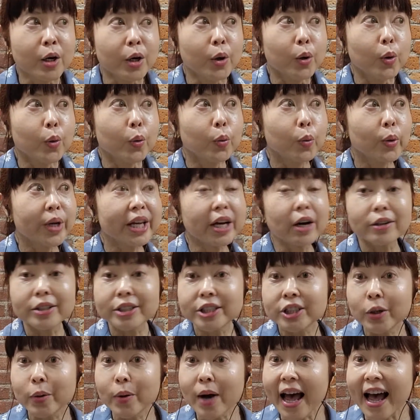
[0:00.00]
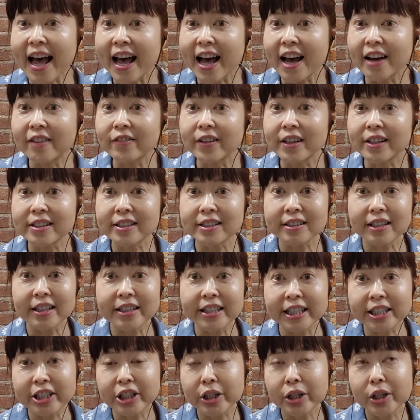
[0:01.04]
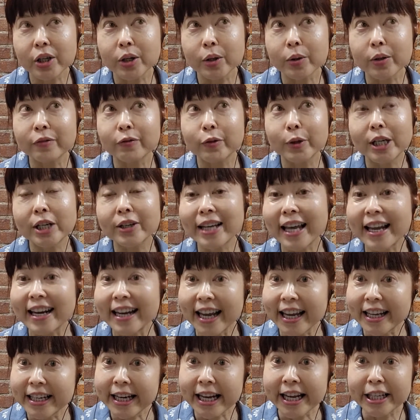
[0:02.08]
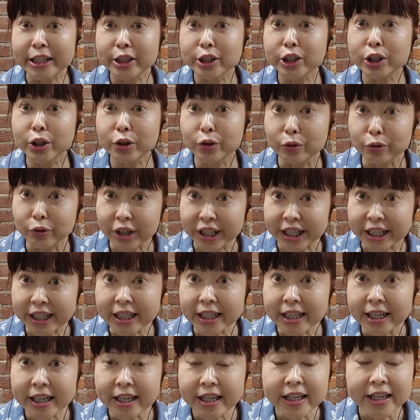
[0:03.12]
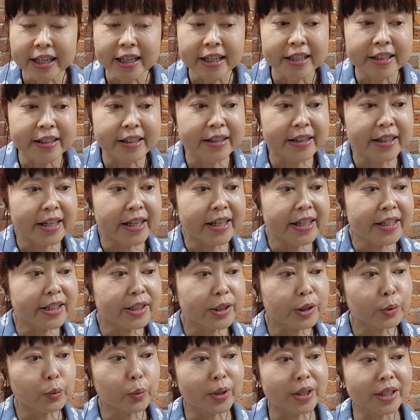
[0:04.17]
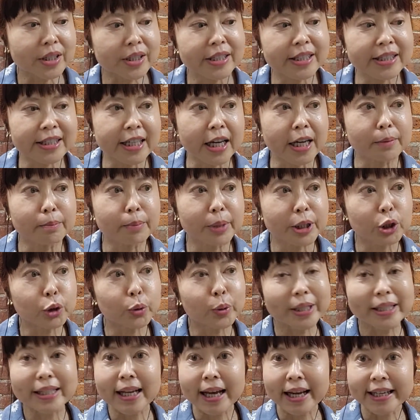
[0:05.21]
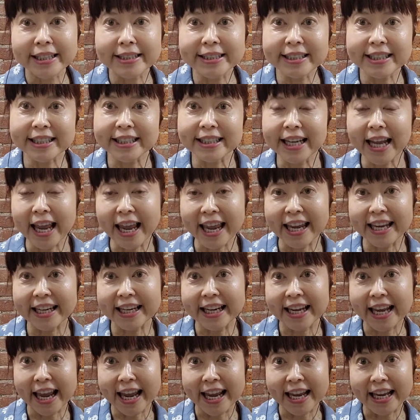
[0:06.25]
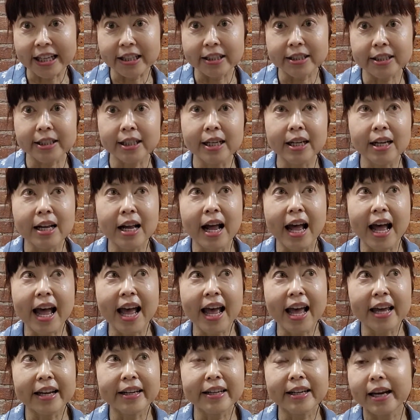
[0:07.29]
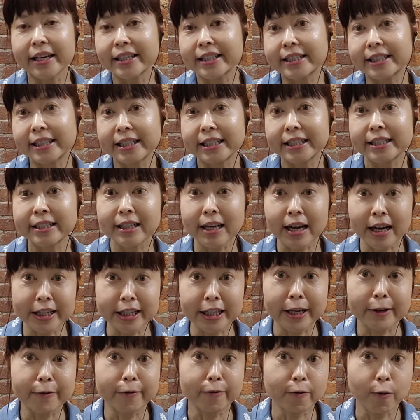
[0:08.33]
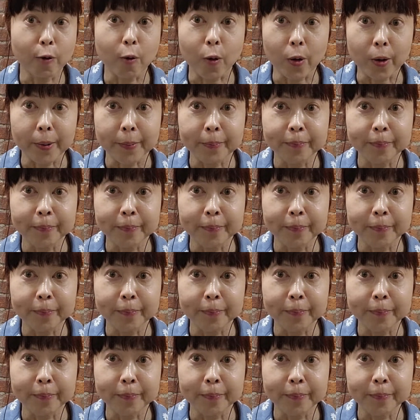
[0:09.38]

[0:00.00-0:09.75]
We also have a study, if we look at NHANES 3, this was done between 1988 and 1994.